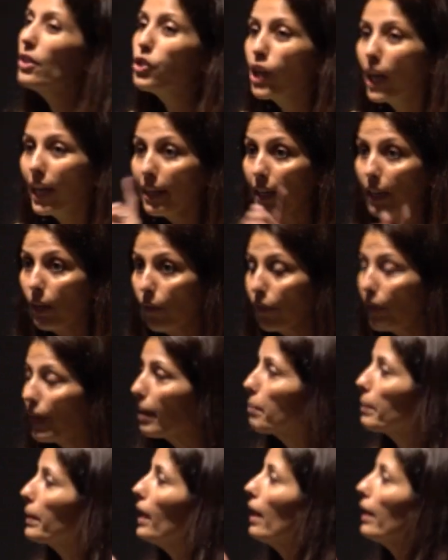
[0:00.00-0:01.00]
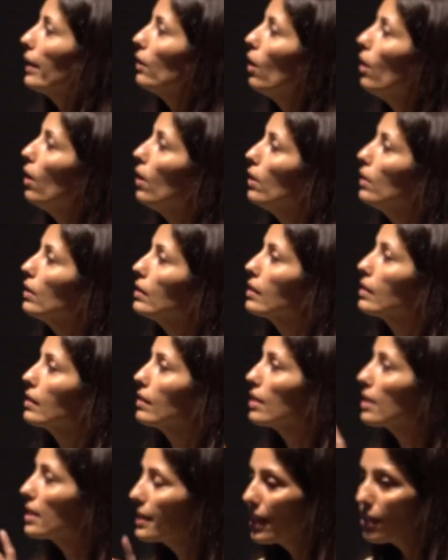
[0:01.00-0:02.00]
Chaining of API
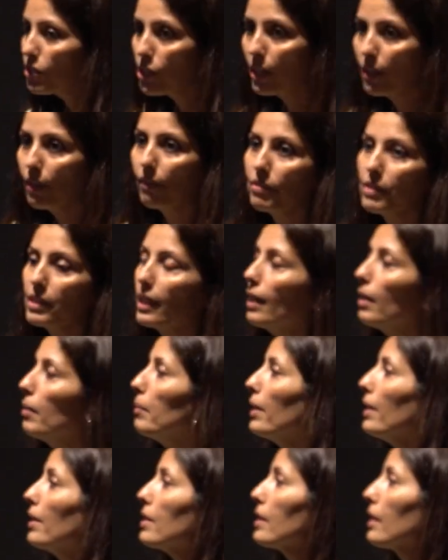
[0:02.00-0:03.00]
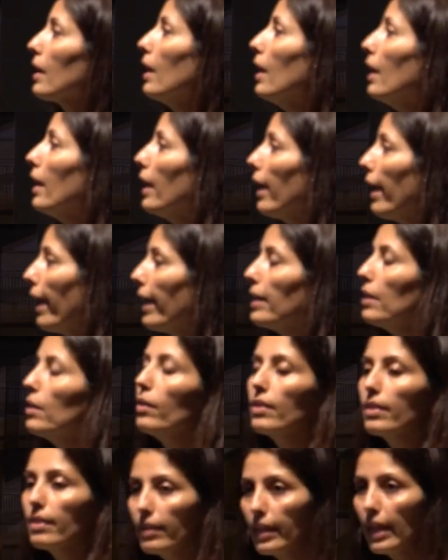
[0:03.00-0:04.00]
calls, stitching of schemas,
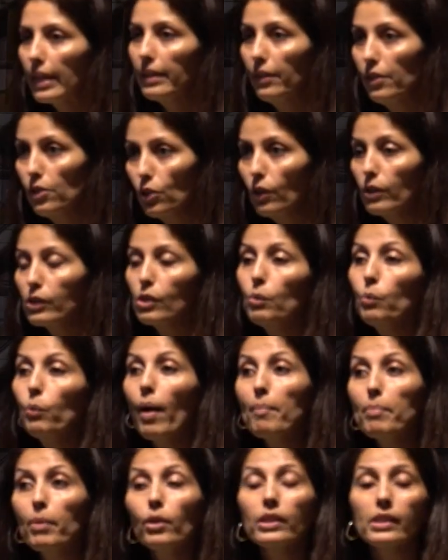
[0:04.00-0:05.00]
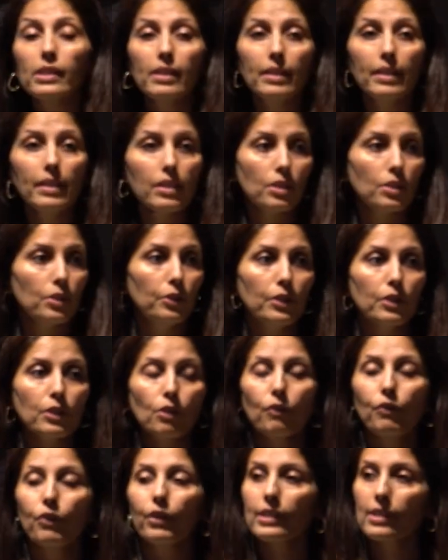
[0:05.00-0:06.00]
and then there's also webhooks and listeners.
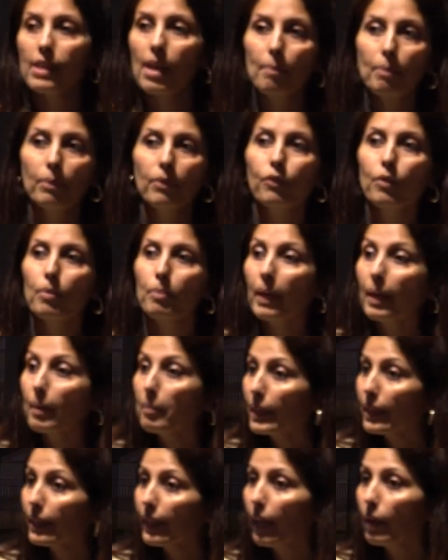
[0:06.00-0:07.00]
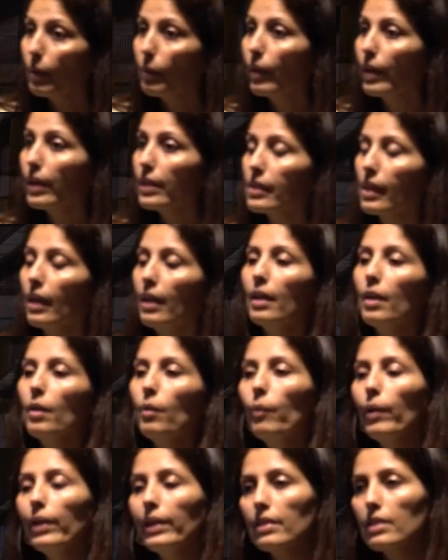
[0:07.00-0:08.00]
So for example, for payment gateways,
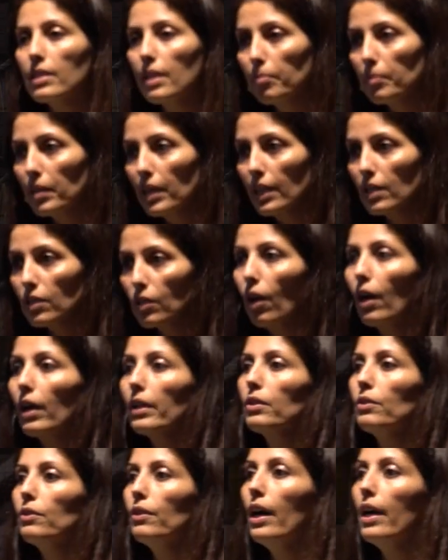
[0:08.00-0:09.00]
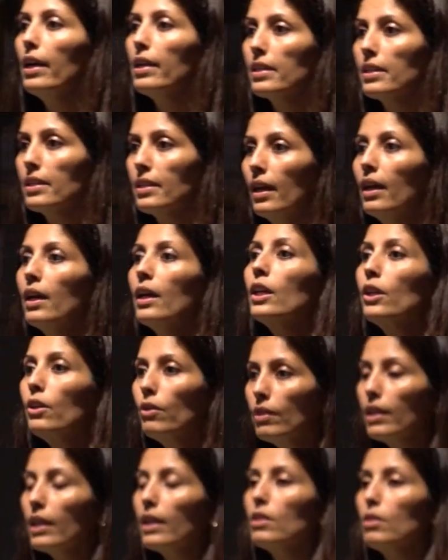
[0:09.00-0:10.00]
when something is authorized,
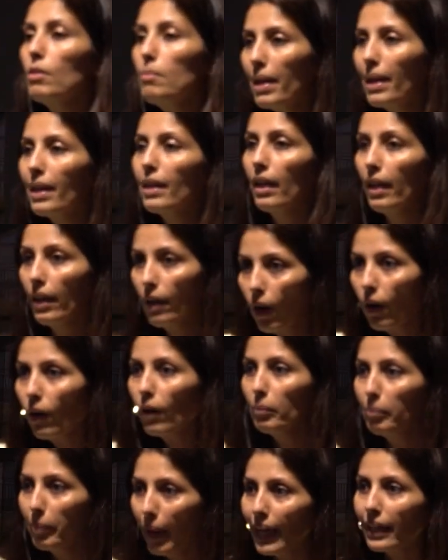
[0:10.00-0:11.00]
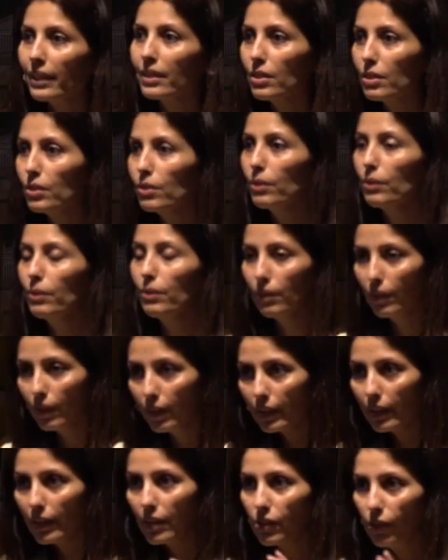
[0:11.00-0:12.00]
you need to make a call back to
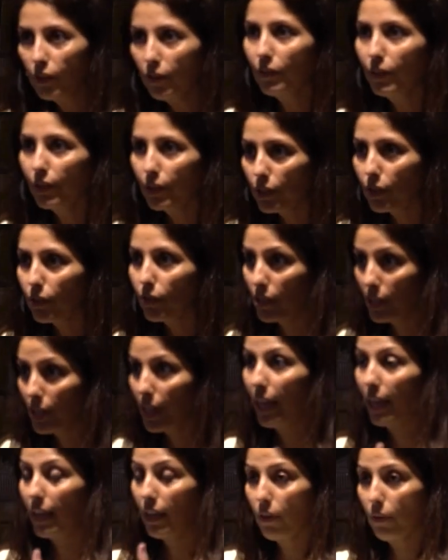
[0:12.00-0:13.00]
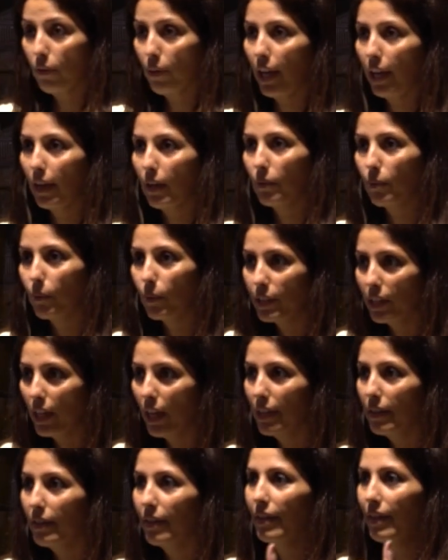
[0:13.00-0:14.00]
the server to say, okay, we're
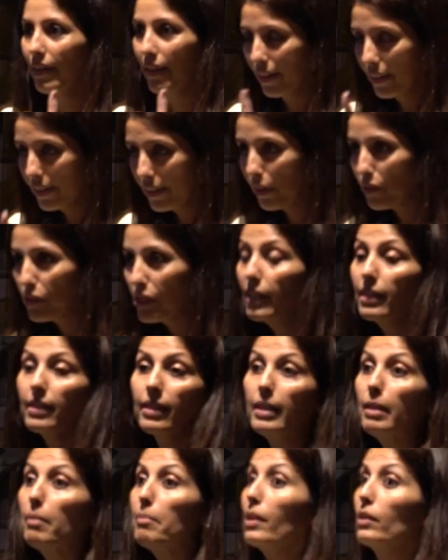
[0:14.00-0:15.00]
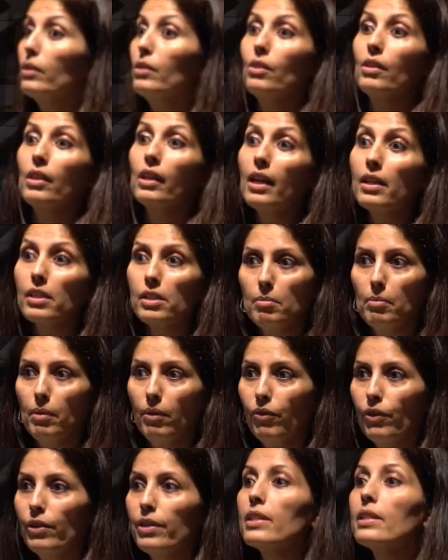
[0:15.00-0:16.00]
done. Now send an email to the customer,
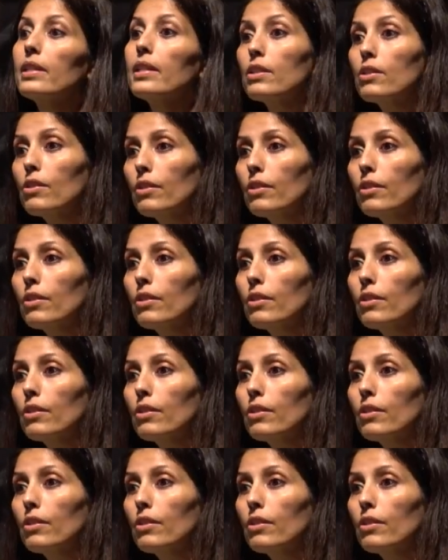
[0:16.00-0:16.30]
for instance.